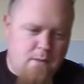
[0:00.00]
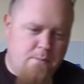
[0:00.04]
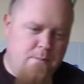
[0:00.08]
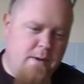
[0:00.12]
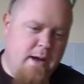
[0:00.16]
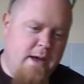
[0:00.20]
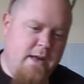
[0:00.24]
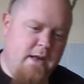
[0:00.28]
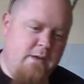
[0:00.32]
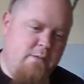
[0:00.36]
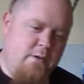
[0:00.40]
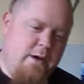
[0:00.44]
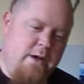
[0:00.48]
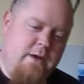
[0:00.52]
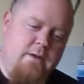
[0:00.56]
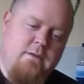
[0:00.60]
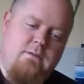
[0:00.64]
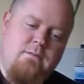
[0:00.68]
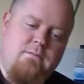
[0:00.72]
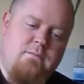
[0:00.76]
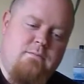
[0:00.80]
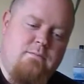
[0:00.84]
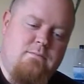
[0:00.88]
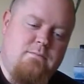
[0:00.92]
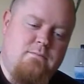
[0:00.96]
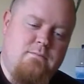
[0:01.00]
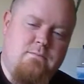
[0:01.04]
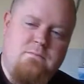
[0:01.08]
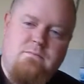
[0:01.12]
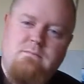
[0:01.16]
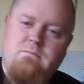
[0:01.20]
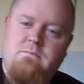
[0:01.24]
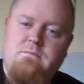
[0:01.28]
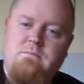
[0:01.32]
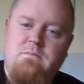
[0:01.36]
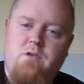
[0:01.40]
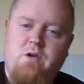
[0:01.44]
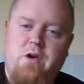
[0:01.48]
But anyway,
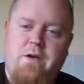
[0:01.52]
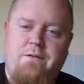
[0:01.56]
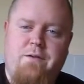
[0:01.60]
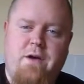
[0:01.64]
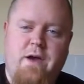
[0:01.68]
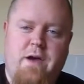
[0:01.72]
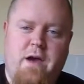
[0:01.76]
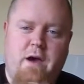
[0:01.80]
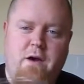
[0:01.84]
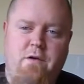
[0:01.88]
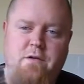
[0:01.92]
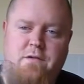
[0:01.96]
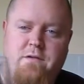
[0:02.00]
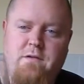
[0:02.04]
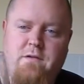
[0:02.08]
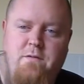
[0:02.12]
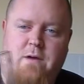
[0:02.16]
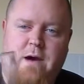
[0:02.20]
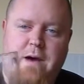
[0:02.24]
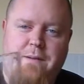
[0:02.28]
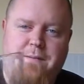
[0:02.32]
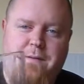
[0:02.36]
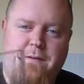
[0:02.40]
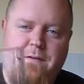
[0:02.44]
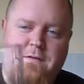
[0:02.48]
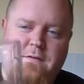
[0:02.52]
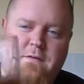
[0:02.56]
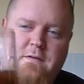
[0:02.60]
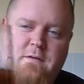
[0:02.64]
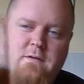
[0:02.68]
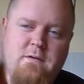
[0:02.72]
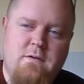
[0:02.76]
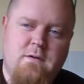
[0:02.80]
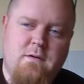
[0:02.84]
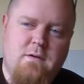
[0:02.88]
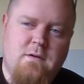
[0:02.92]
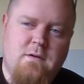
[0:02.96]
we'll give it a go and see what happens.